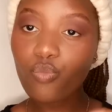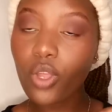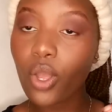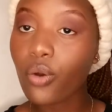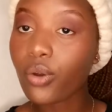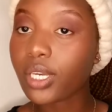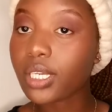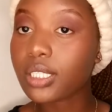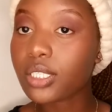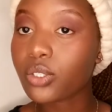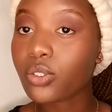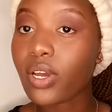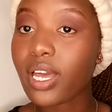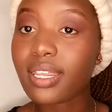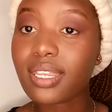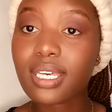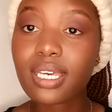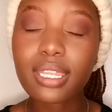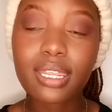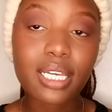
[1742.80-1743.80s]
Okay, so I
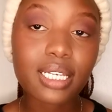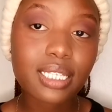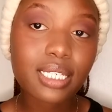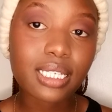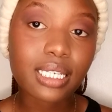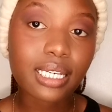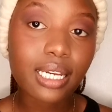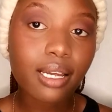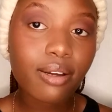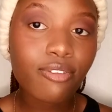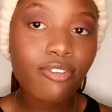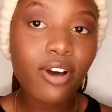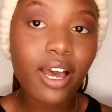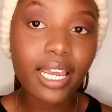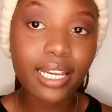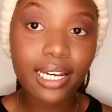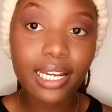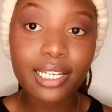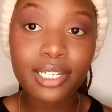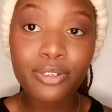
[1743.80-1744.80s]
think that's enough
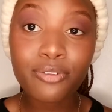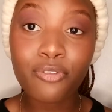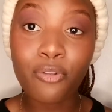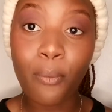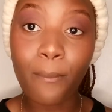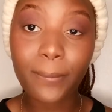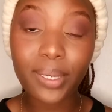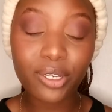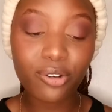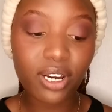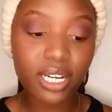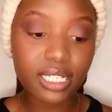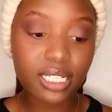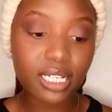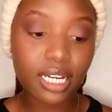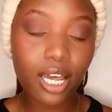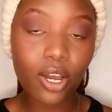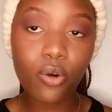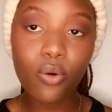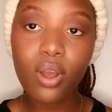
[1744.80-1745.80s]
highlight for me right
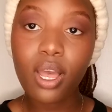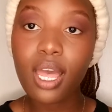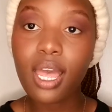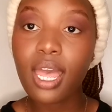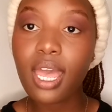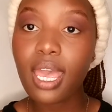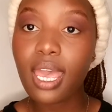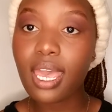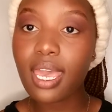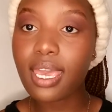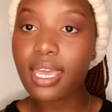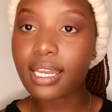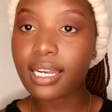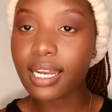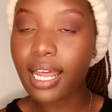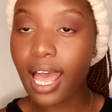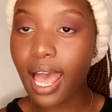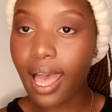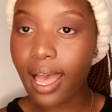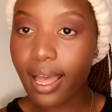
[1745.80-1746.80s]
now, and
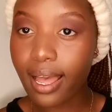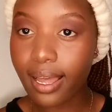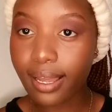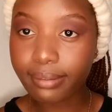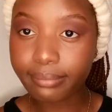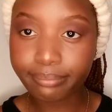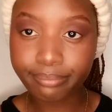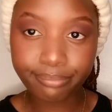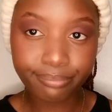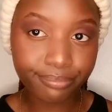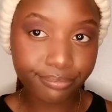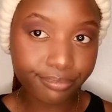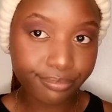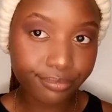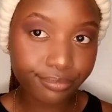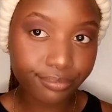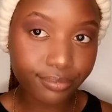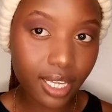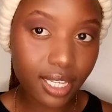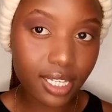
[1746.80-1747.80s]

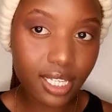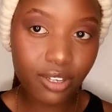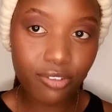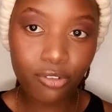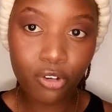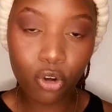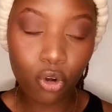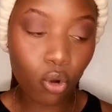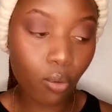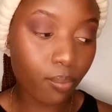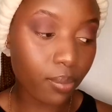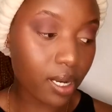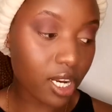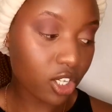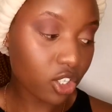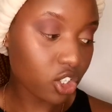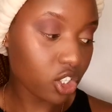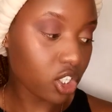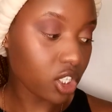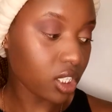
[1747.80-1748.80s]
I think for
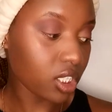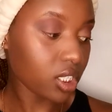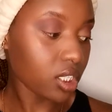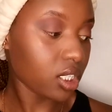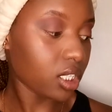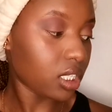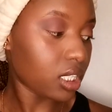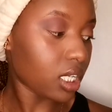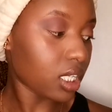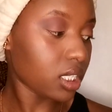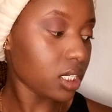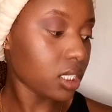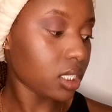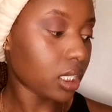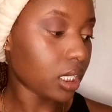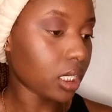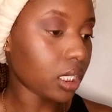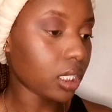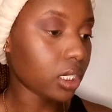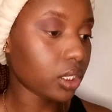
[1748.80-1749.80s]
complexion that's
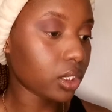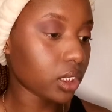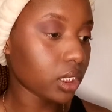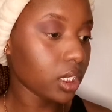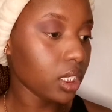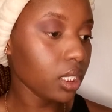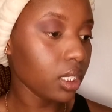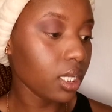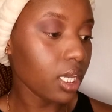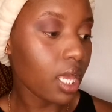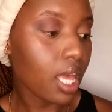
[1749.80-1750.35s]
good.